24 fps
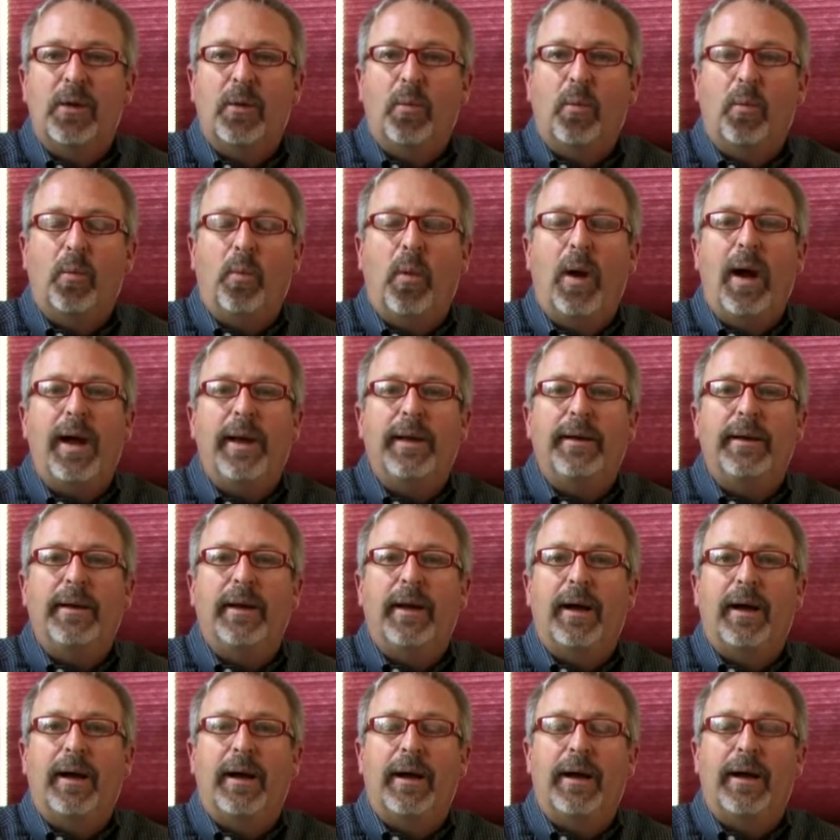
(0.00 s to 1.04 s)
what
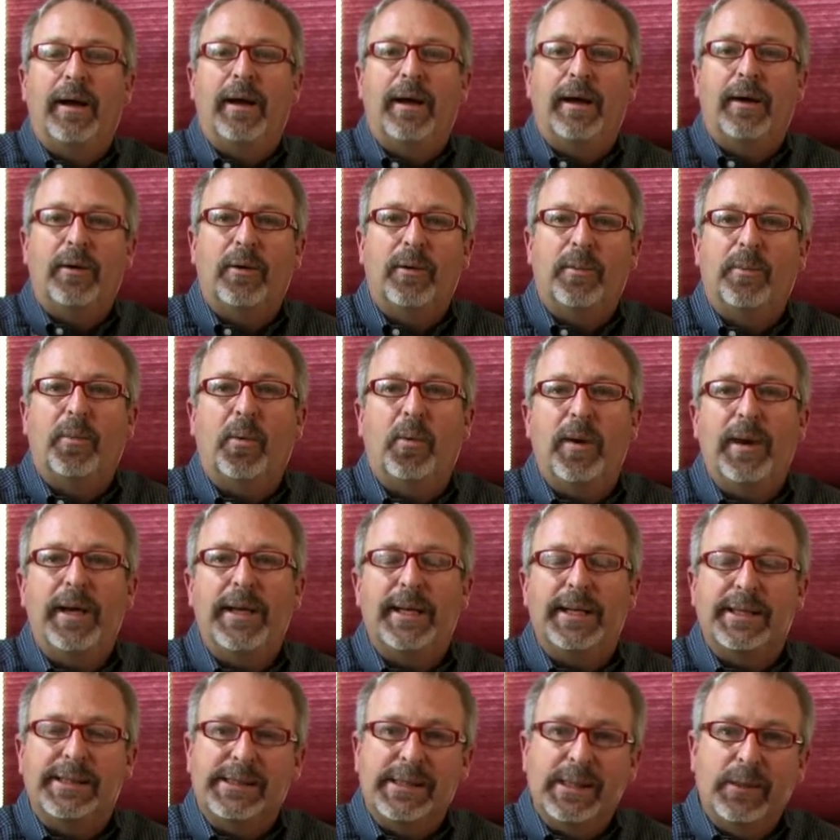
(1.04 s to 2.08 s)
her point
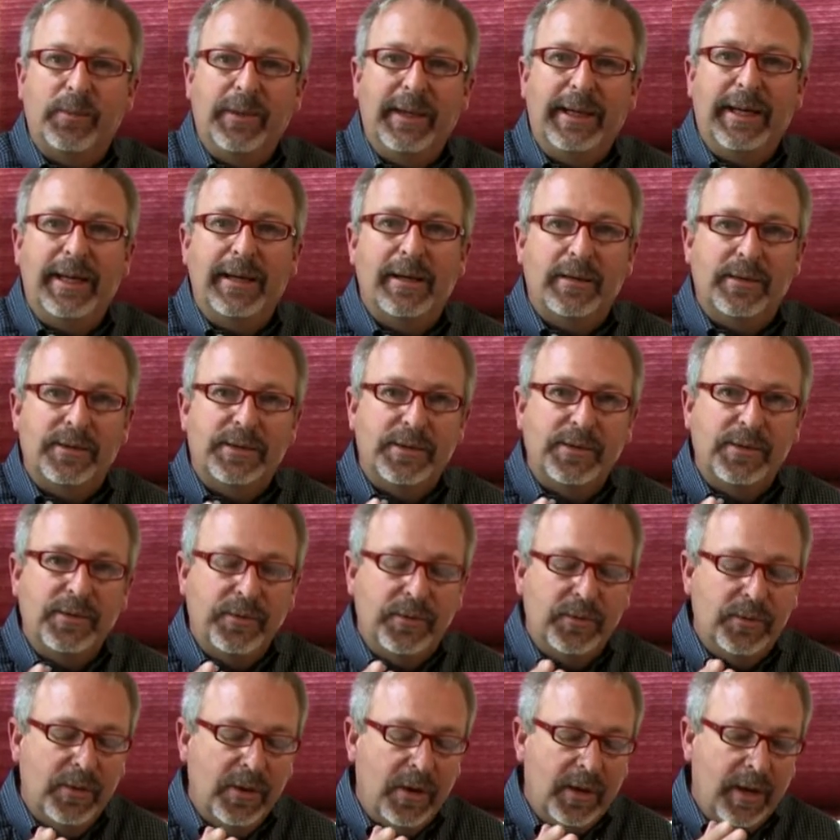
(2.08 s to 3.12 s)
is, that we get her
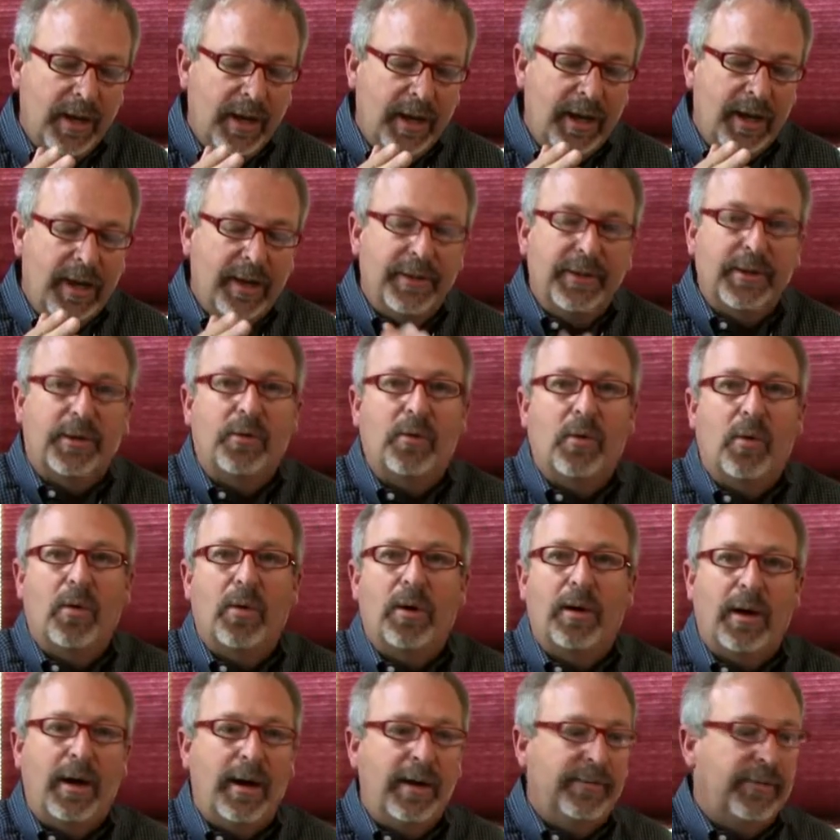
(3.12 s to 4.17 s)
to the
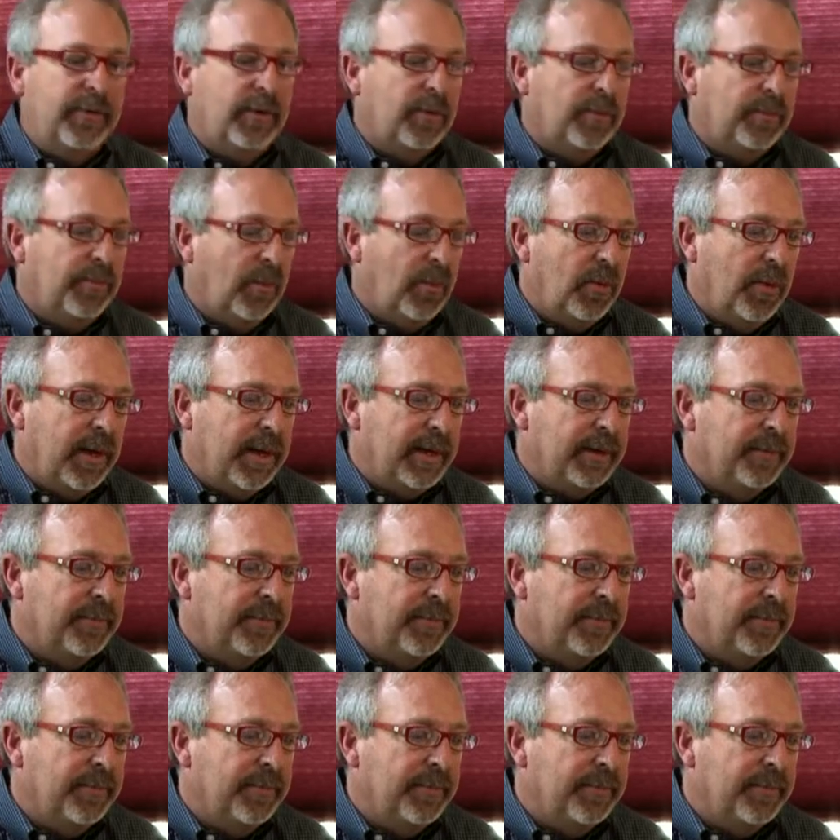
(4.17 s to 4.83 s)
core of her point.